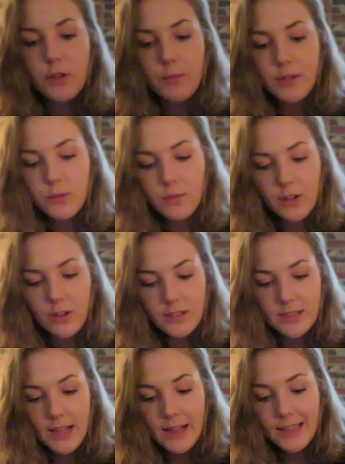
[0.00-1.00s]
pretty much what it
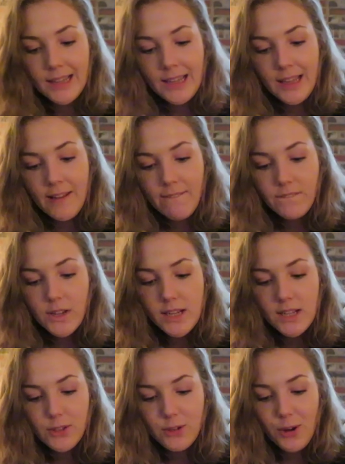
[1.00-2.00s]
looks like.
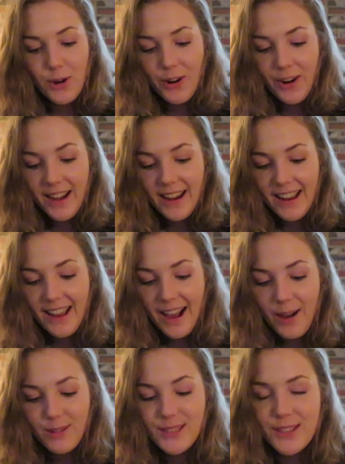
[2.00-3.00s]
funny story.
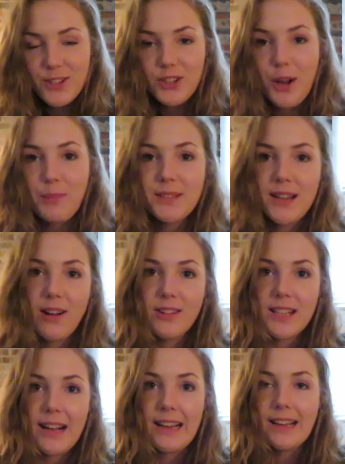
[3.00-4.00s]
I was in the shops and I
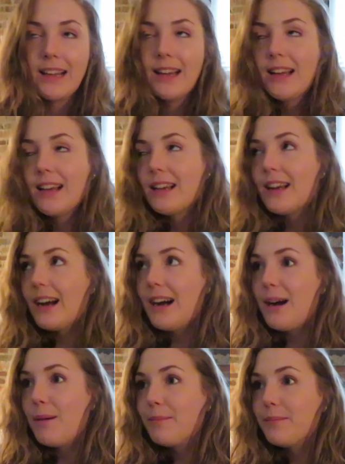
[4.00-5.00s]
was like,
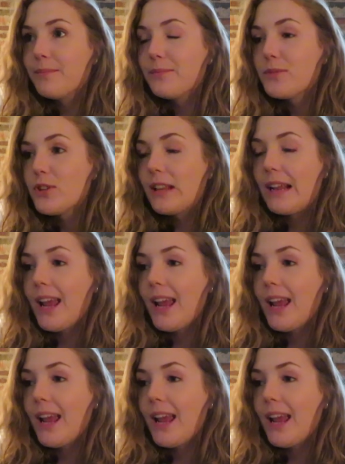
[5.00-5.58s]
to the